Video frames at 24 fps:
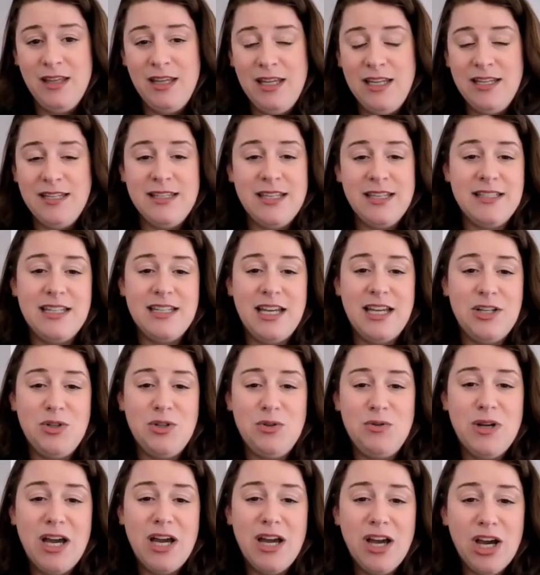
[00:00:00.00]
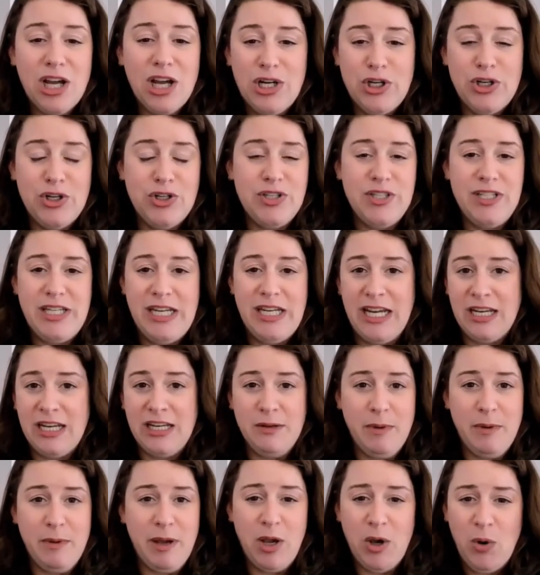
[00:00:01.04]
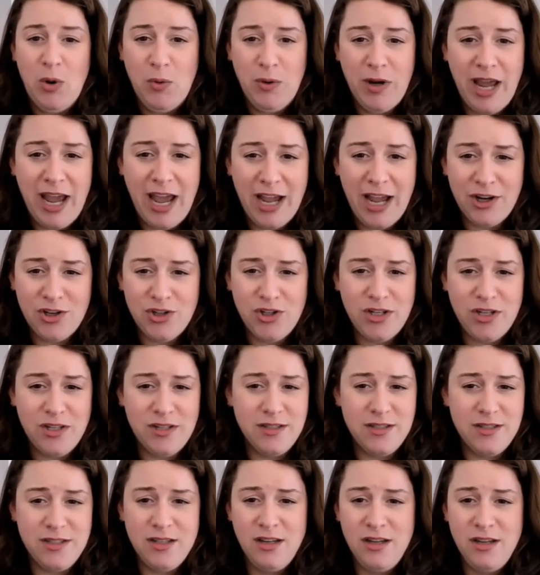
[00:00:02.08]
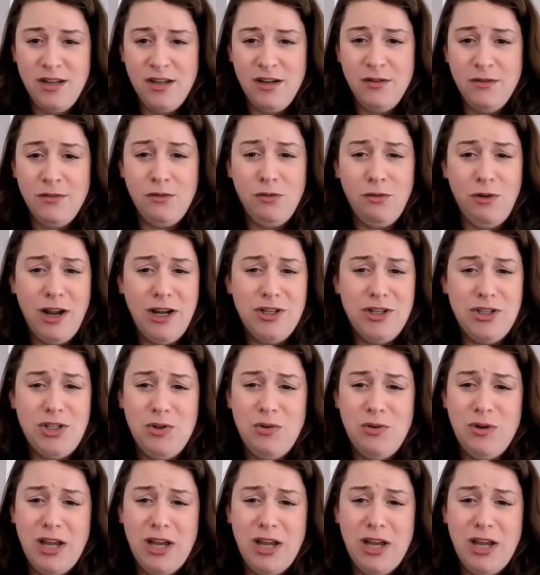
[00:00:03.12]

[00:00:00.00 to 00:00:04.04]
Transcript: He says, "I do not understand my own actions, for I do